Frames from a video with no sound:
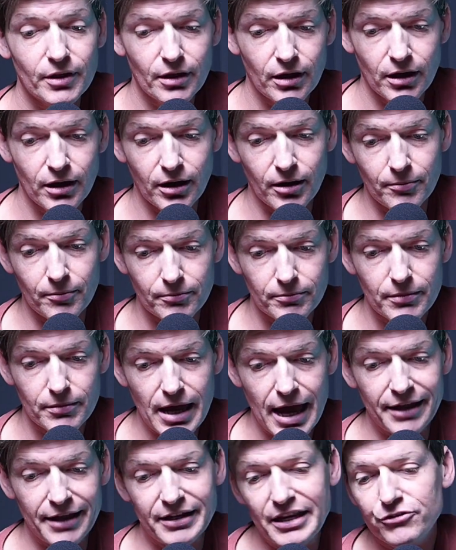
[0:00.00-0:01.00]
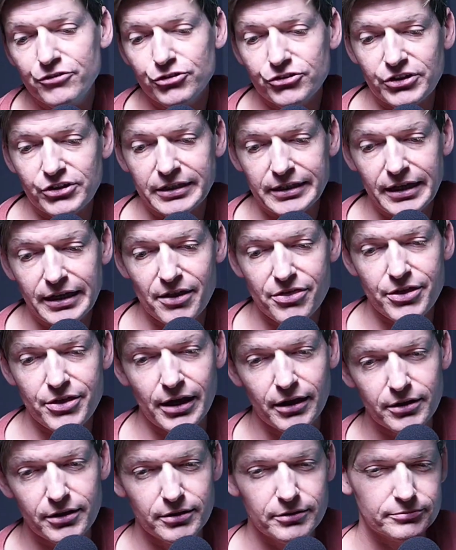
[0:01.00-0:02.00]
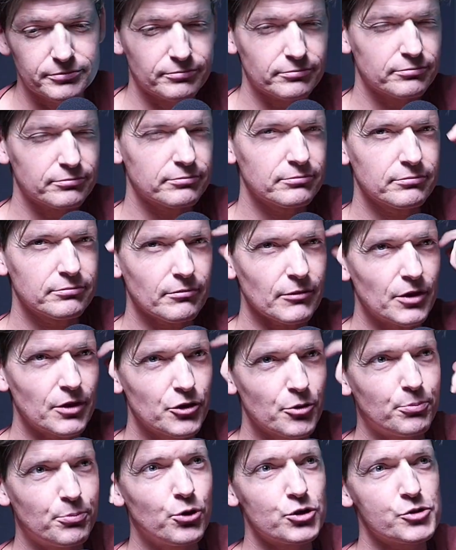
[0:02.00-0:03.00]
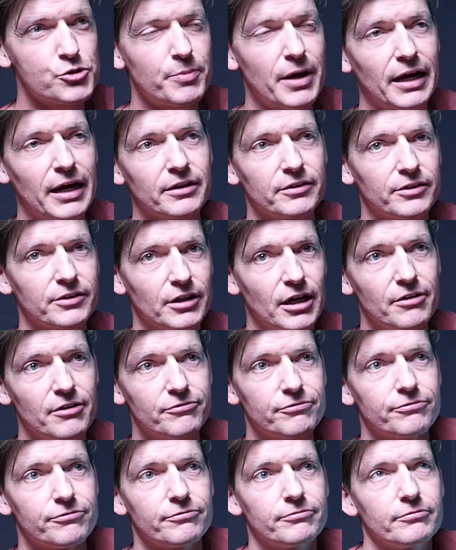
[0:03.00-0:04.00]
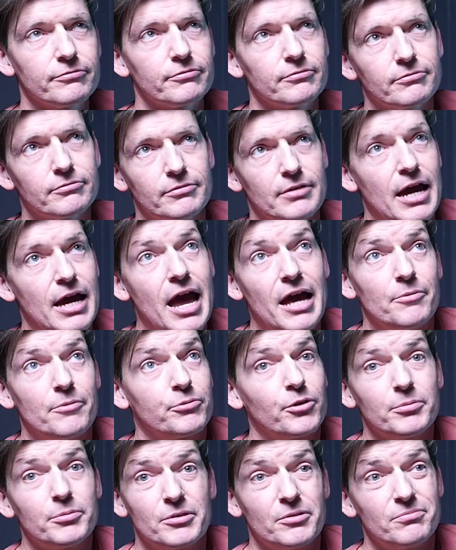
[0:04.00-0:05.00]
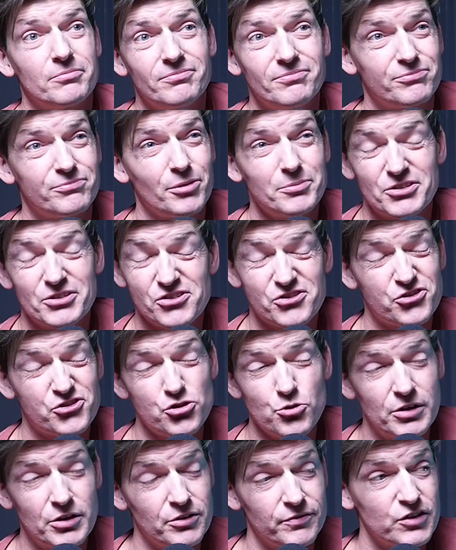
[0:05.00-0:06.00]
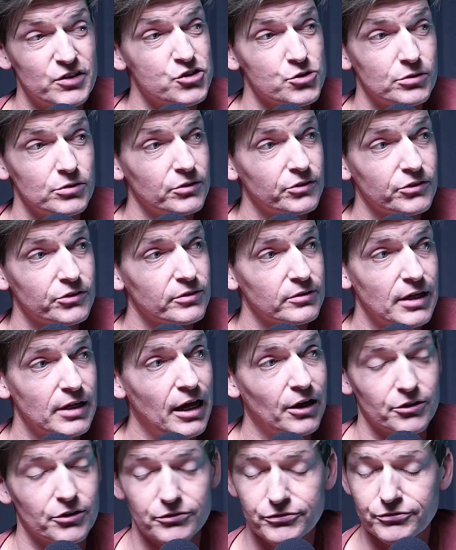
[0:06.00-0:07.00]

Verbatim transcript: Mm-hmm. Um, and interestingly, I think the pushback that I've had probably probably just two individuals out mm.